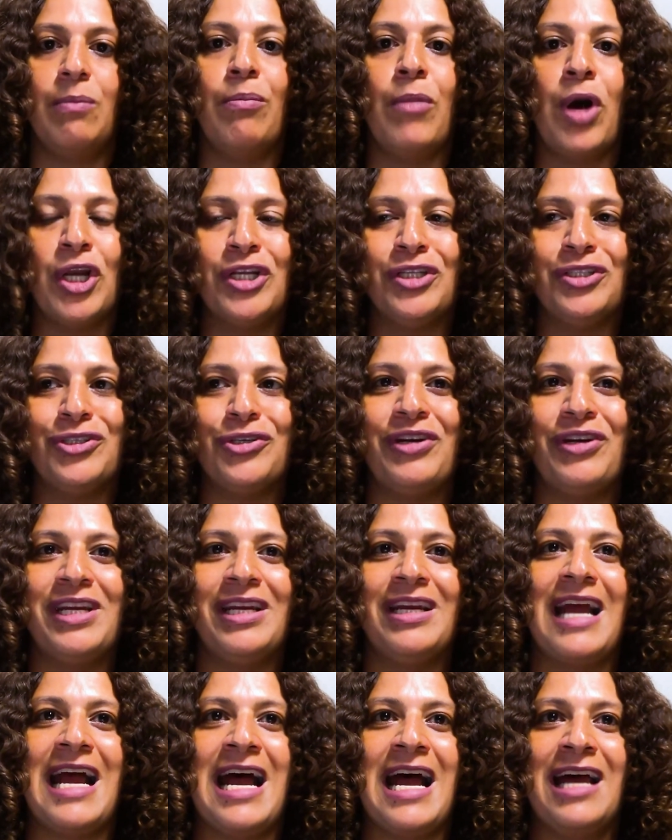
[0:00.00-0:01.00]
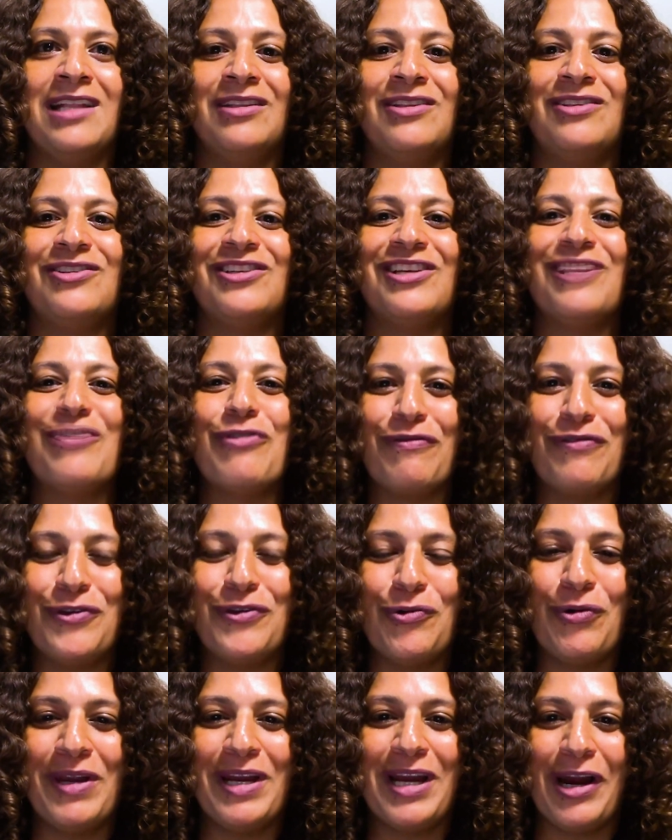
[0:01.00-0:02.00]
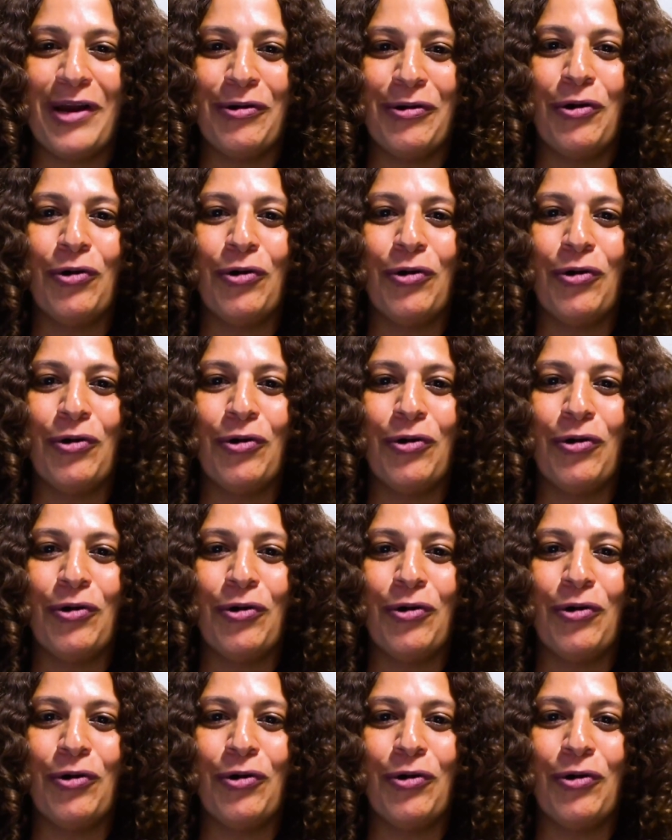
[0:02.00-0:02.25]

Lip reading: monitoring and reviewing our